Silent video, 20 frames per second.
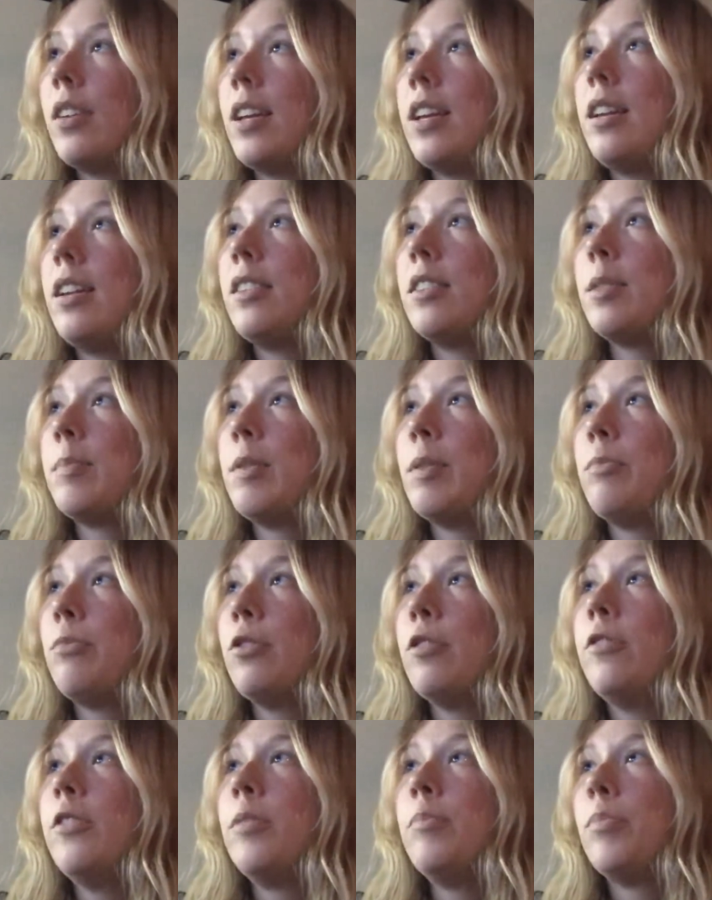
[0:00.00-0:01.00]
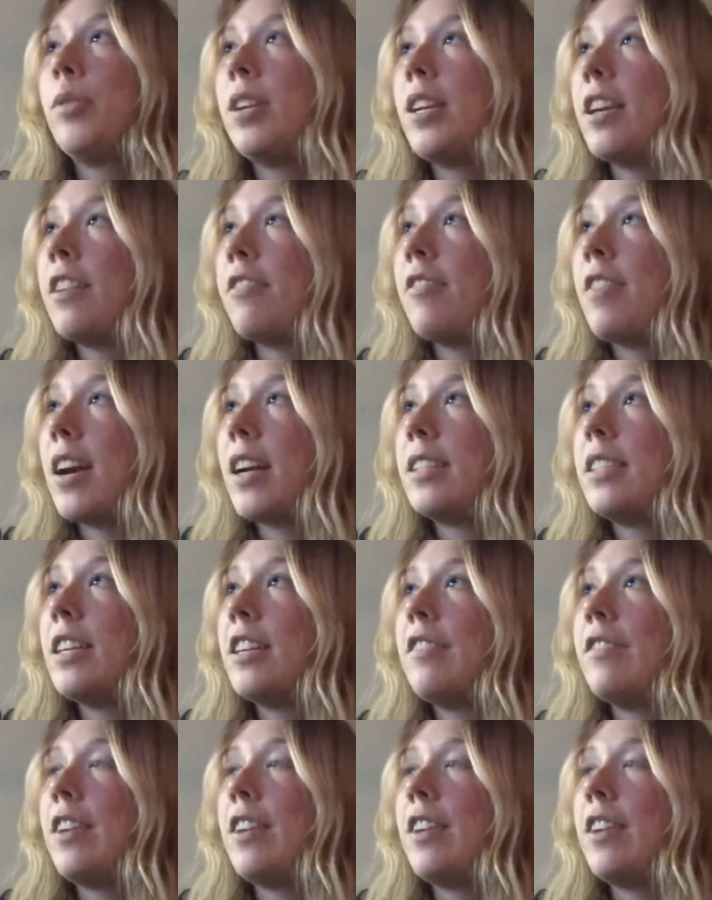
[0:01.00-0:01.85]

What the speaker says: and it's been proven pretty effective,